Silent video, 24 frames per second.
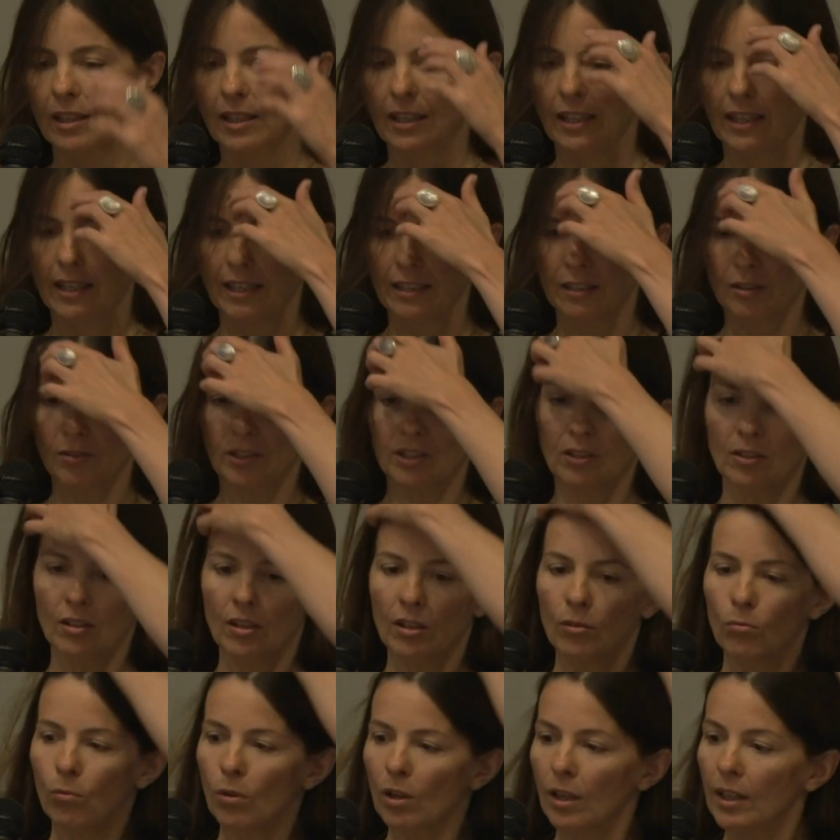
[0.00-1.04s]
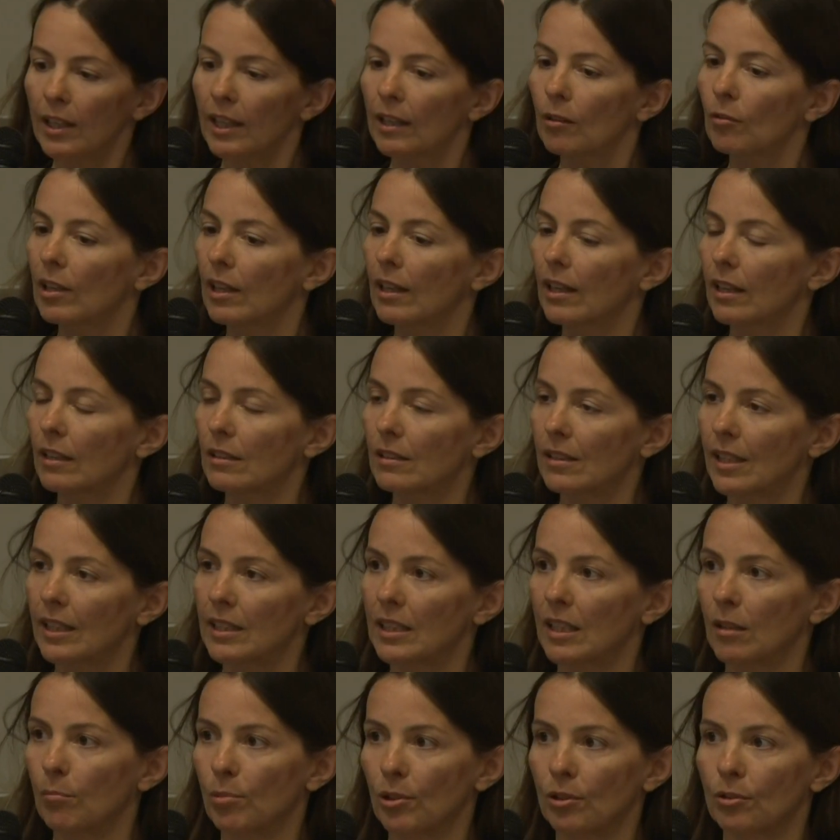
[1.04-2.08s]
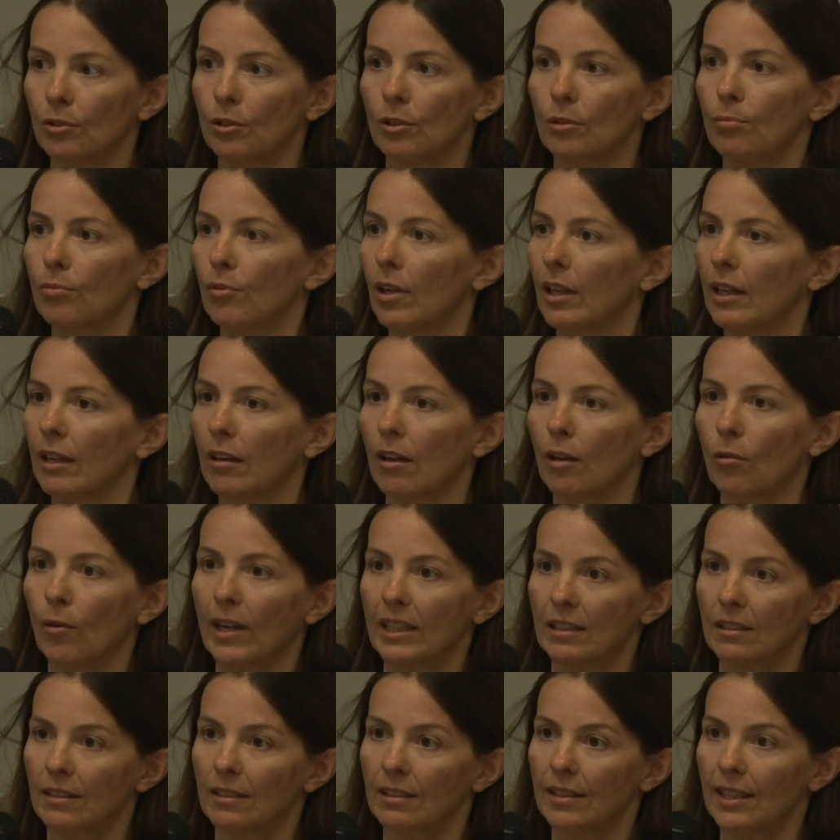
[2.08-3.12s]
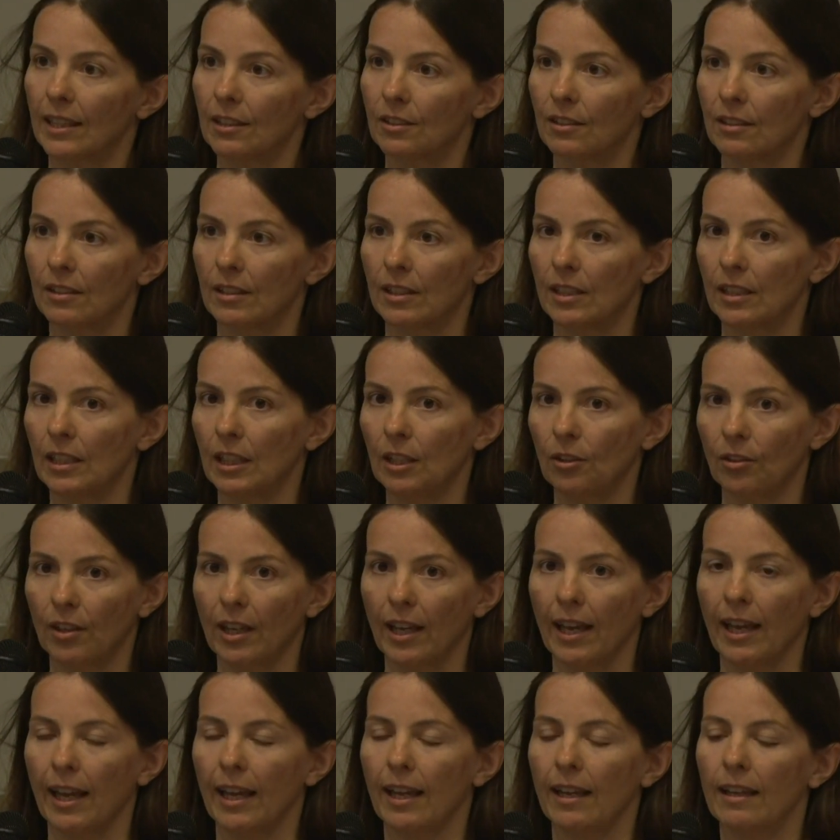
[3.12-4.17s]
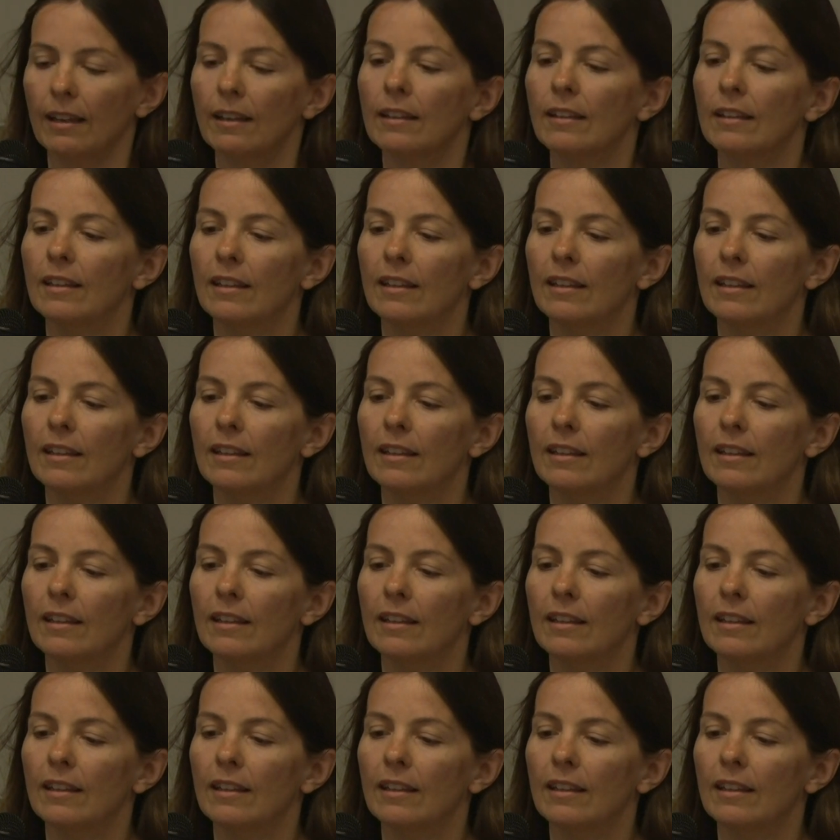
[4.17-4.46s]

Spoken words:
And so I started working with it and setting up a group, running ayahuasca sessions in the UK.